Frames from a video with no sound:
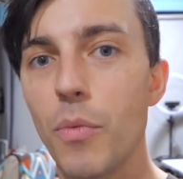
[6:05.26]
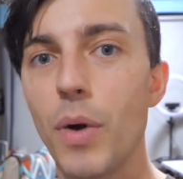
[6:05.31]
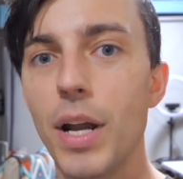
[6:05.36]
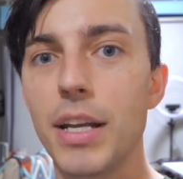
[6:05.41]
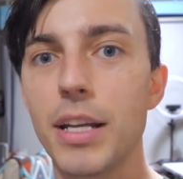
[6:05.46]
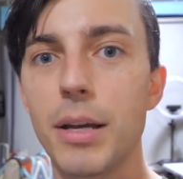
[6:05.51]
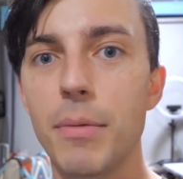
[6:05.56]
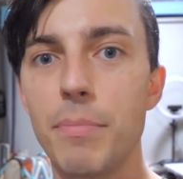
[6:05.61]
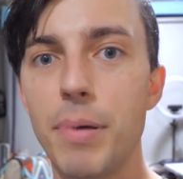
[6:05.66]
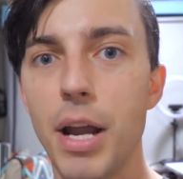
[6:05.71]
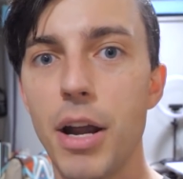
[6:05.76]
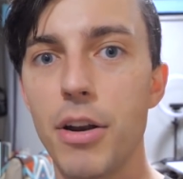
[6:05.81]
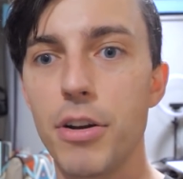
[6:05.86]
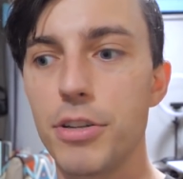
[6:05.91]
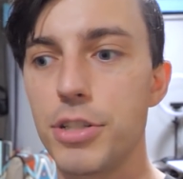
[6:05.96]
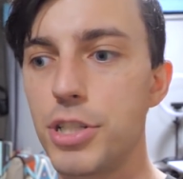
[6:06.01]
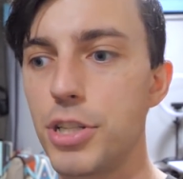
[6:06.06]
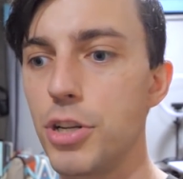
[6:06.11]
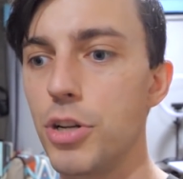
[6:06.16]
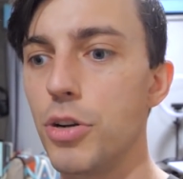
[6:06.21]
when
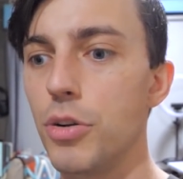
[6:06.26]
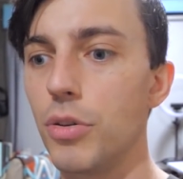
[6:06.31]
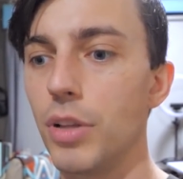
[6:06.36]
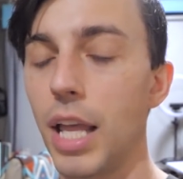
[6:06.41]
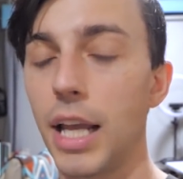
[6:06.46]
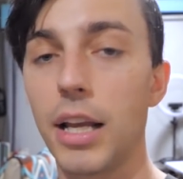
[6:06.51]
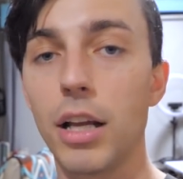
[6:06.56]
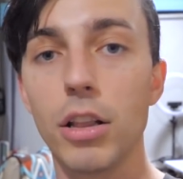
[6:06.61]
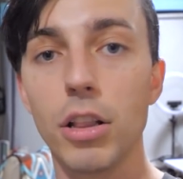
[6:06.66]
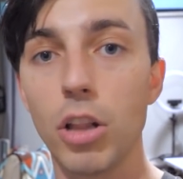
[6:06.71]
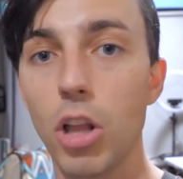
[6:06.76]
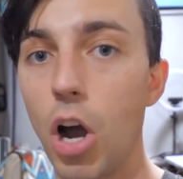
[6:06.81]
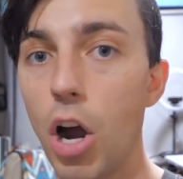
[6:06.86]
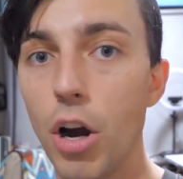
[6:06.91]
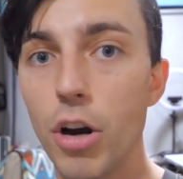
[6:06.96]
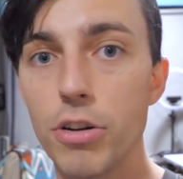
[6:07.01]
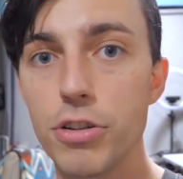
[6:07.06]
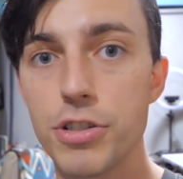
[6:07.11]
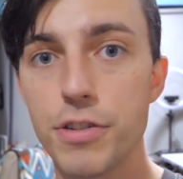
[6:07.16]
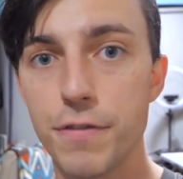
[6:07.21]
compared to like a
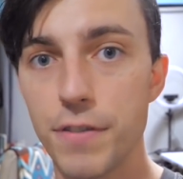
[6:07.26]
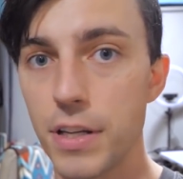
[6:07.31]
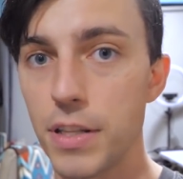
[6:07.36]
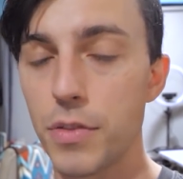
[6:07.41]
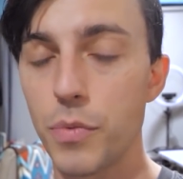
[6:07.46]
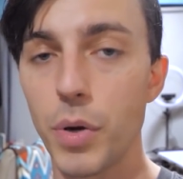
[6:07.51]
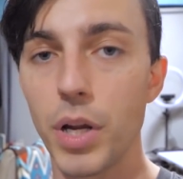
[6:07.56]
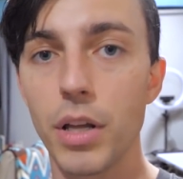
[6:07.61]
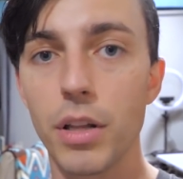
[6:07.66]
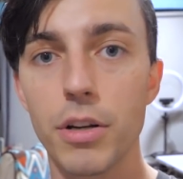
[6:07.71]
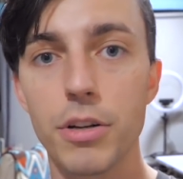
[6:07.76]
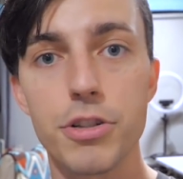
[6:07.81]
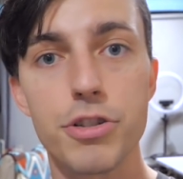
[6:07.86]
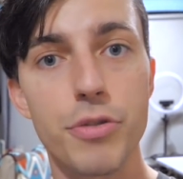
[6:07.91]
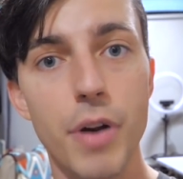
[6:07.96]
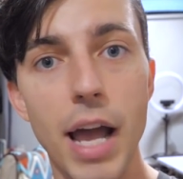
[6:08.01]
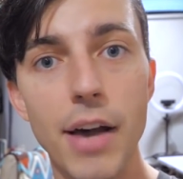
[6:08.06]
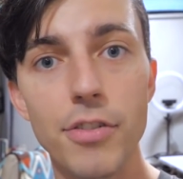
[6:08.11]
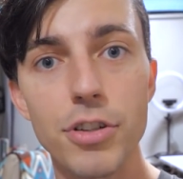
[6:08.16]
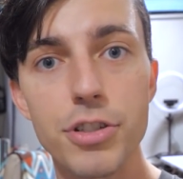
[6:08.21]
large fifth wheel or
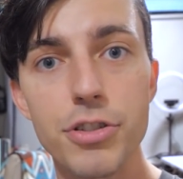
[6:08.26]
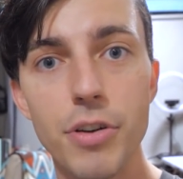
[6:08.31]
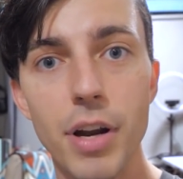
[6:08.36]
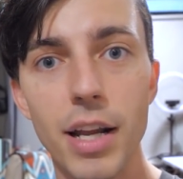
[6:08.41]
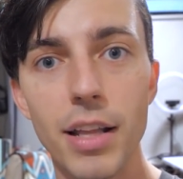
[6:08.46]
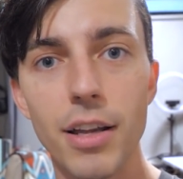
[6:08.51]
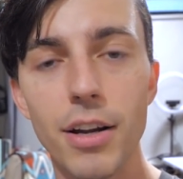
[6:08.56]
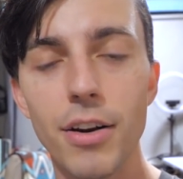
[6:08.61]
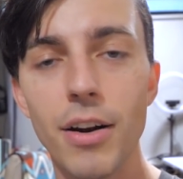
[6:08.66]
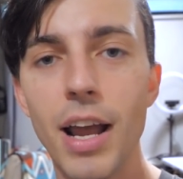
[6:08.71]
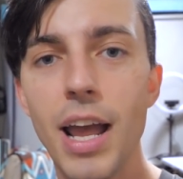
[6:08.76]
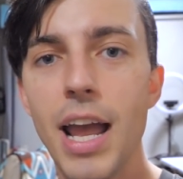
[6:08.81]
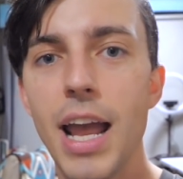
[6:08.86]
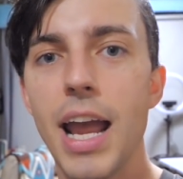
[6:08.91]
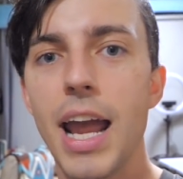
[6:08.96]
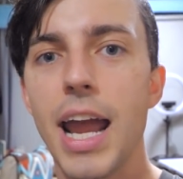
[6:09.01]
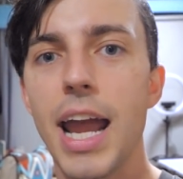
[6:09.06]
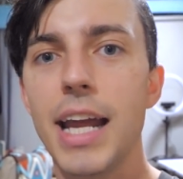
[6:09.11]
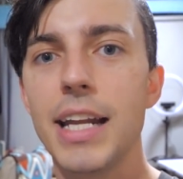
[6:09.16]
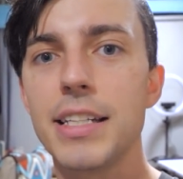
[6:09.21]
travel trailer.
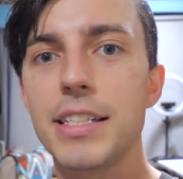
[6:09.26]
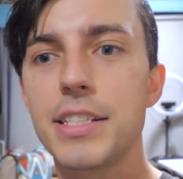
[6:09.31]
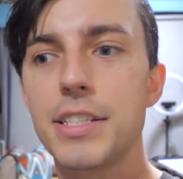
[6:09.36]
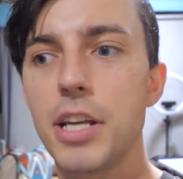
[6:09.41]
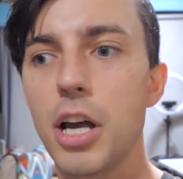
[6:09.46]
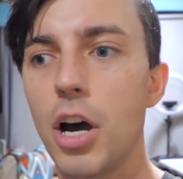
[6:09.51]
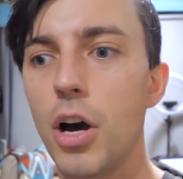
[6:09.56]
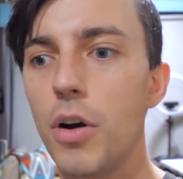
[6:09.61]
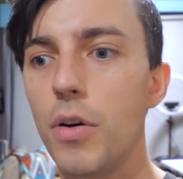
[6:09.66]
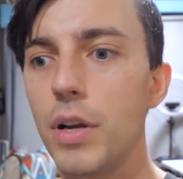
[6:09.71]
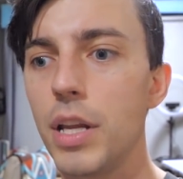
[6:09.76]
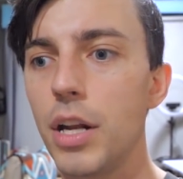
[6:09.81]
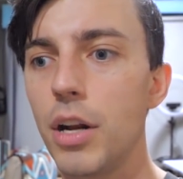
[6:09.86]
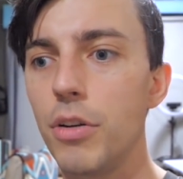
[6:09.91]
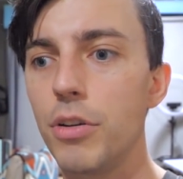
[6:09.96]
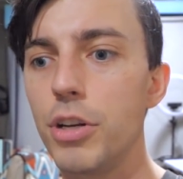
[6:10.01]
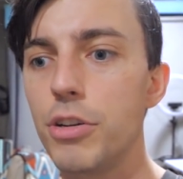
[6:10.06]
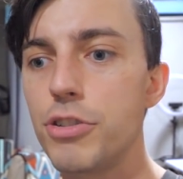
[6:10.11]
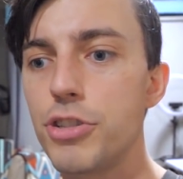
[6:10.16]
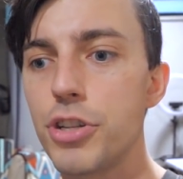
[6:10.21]
And so, you know,
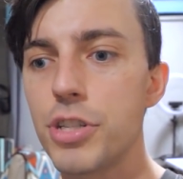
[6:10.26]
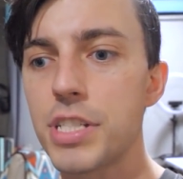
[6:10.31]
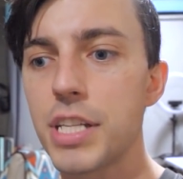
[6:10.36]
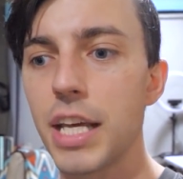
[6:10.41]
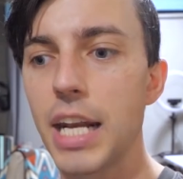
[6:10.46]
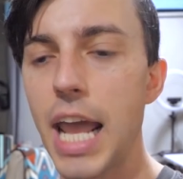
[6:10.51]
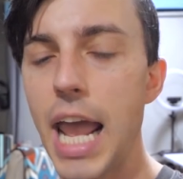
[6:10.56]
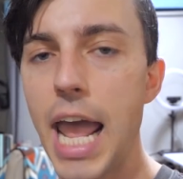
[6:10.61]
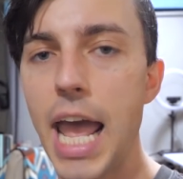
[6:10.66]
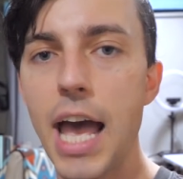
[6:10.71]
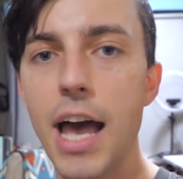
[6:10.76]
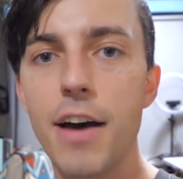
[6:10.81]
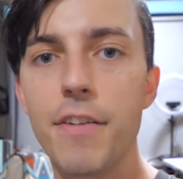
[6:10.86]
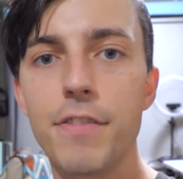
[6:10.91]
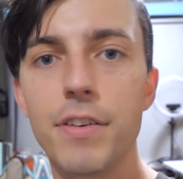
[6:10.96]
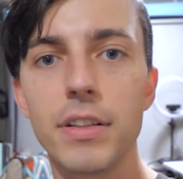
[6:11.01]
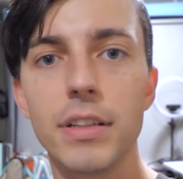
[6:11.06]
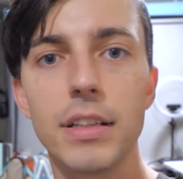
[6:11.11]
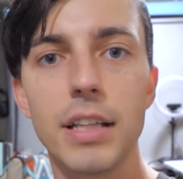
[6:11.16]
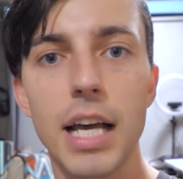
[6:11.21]
you're just going to
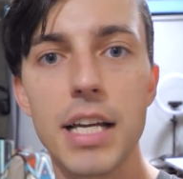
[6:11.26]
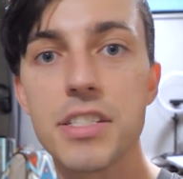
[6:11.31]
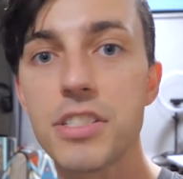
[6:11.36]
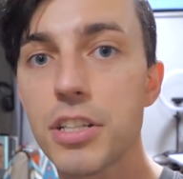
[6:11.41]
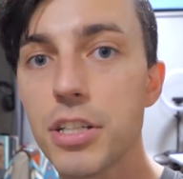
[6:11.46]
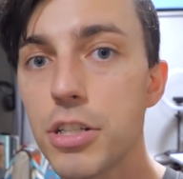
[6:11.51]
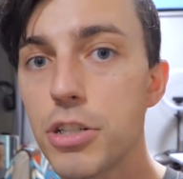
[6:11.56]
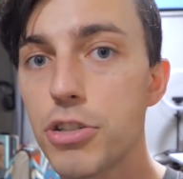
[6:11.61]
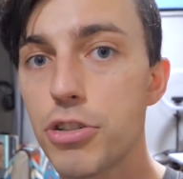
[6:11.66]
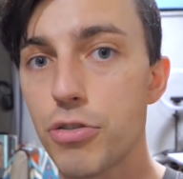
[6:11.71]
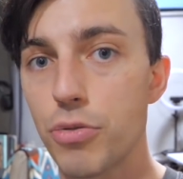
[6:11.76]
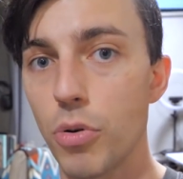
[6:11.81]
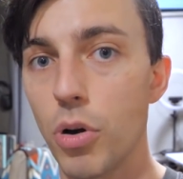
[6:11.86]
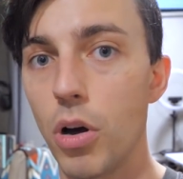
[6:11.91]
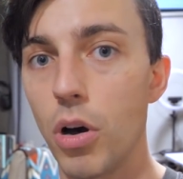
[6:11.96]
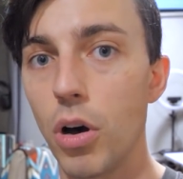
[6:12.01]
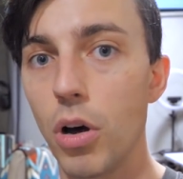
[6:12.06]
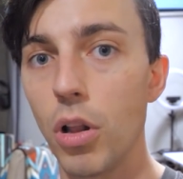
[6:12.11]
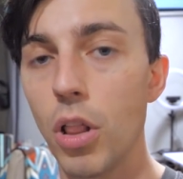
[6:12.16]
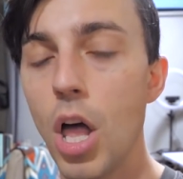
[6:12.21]
have less
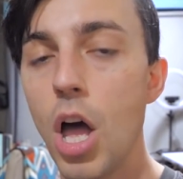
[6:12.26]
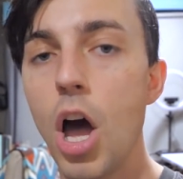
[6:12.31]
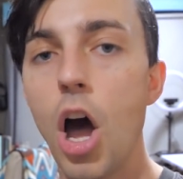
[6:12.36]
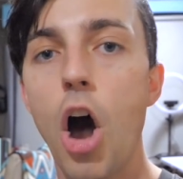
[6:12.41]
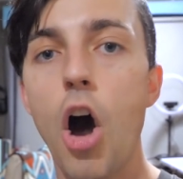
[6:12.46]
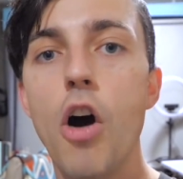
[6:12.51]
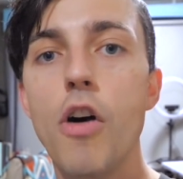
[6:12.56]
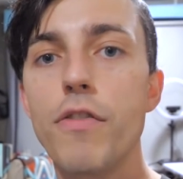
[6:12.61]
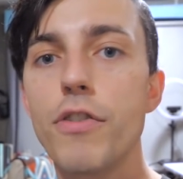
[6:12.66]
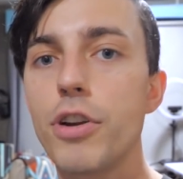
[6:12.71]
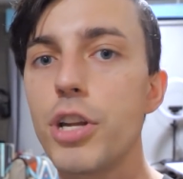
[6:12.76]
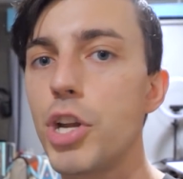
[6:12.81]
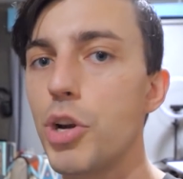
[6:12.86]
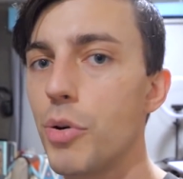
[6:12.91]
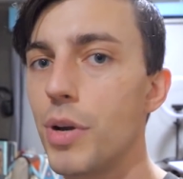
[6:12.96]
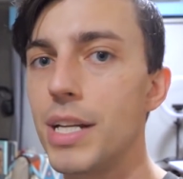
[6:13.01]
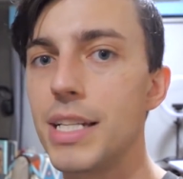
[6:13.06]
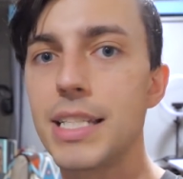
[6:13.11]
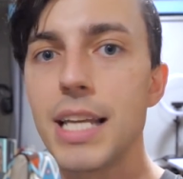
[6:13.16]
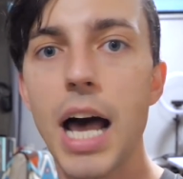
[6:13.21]
control over
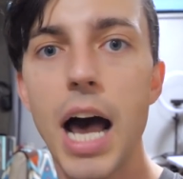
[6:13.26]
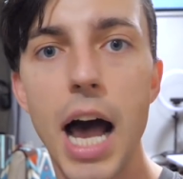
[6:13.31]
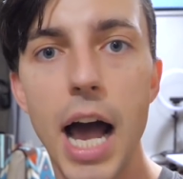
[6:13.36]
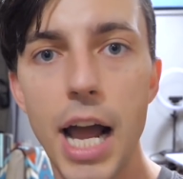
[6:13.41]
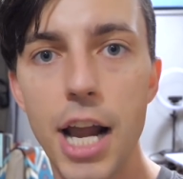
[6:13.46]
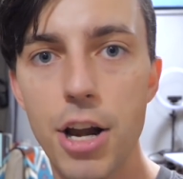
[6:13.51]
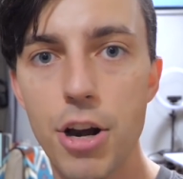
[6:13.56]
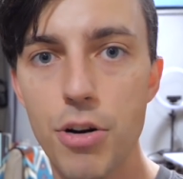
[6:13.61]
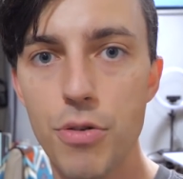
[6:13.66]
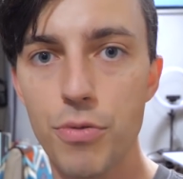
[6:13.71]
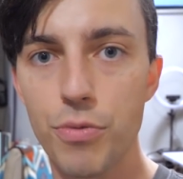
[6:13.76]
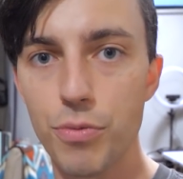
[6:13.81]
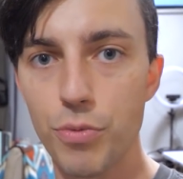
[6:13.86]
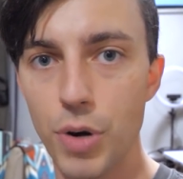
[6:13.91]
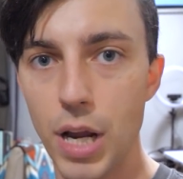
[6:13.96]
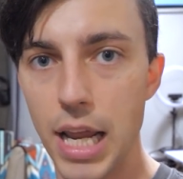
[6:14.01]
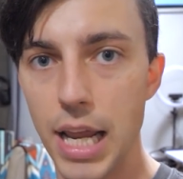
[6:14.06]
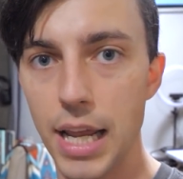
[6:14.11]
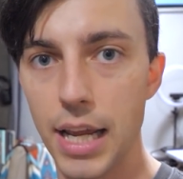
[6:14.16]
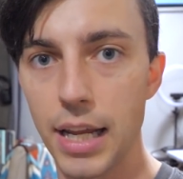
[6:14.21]
your entire
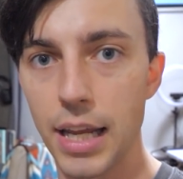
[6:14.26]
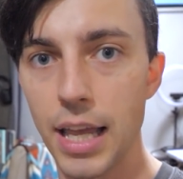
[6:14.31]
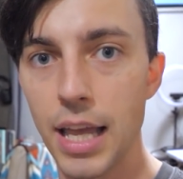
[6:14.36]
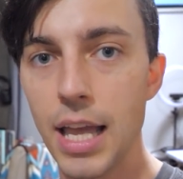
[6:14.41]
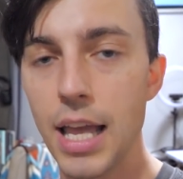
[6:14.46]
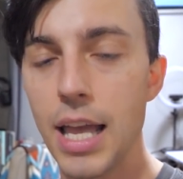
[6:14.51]
rig,